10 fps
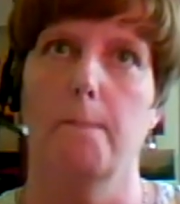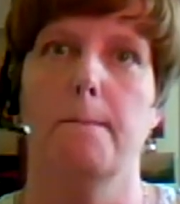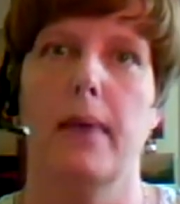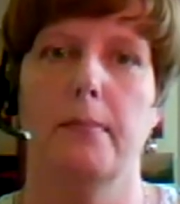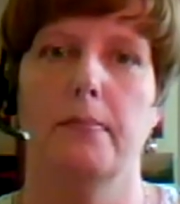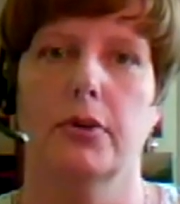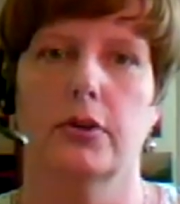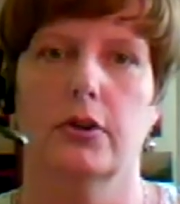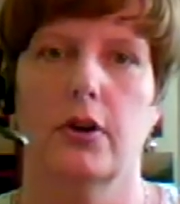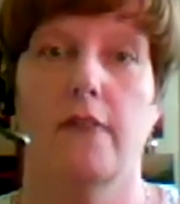
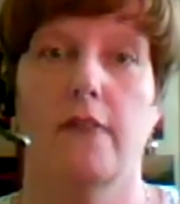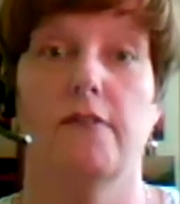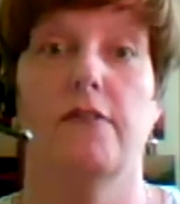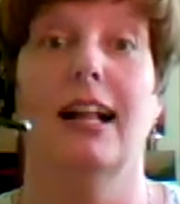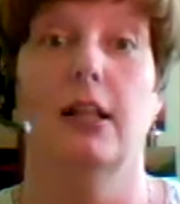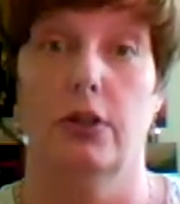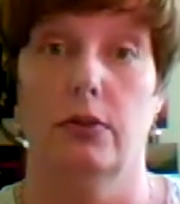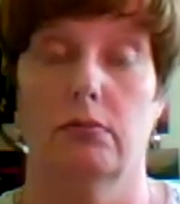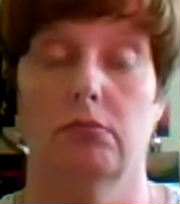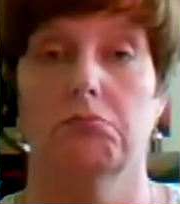member value.
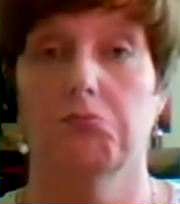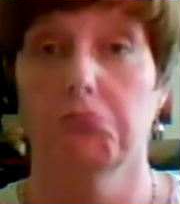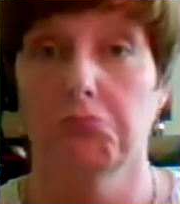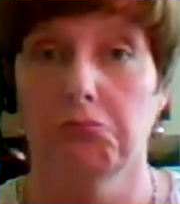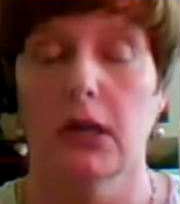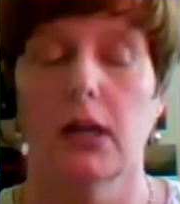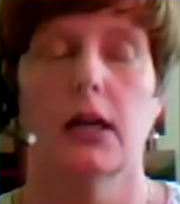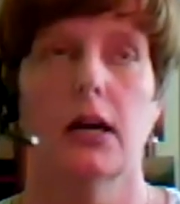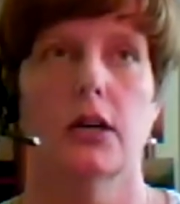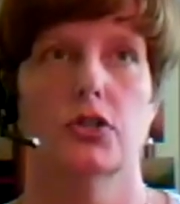
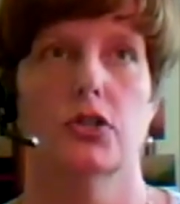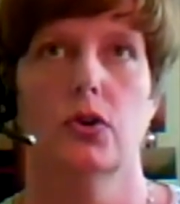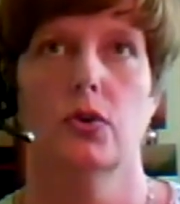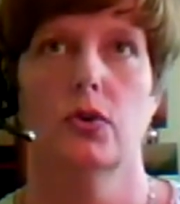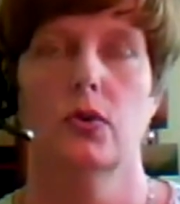So